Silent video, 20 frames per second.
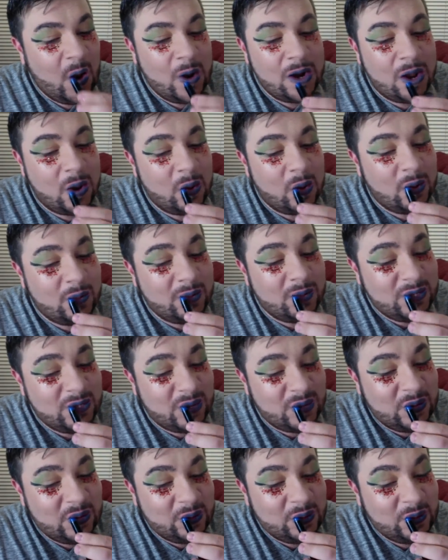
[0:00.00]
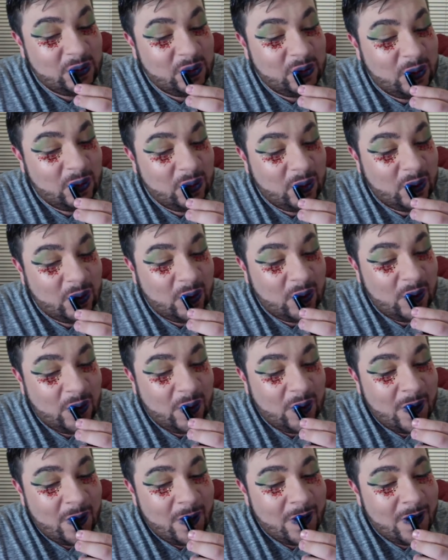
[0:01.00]
when I order McDonald's,
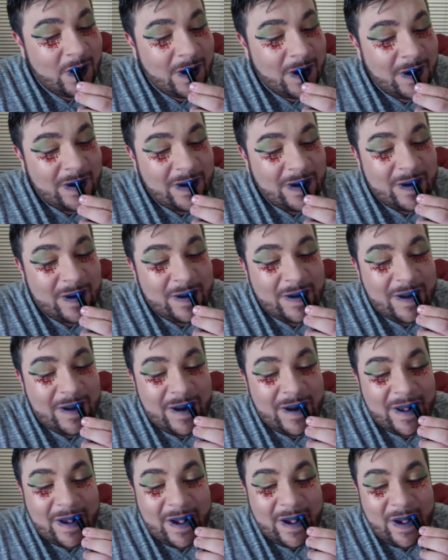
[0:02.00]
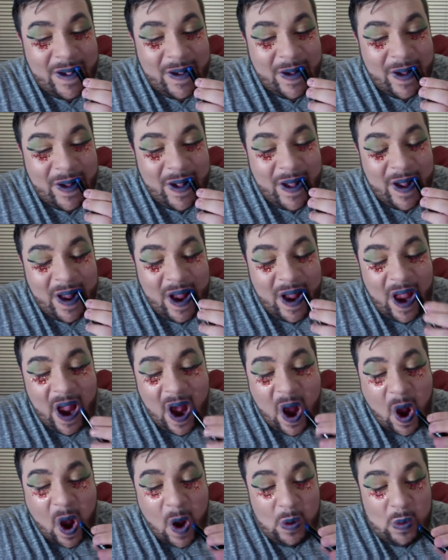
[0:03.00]
I don't get a Coke, I
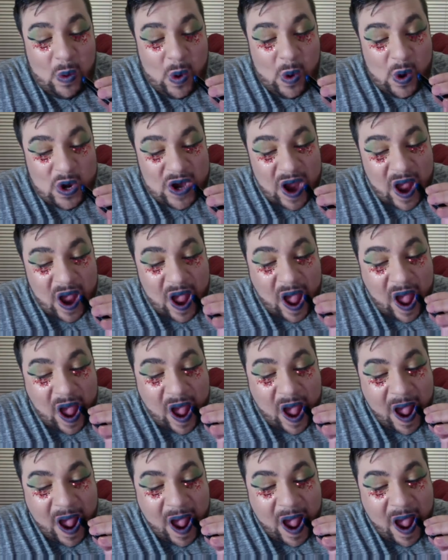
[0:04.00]
get a water.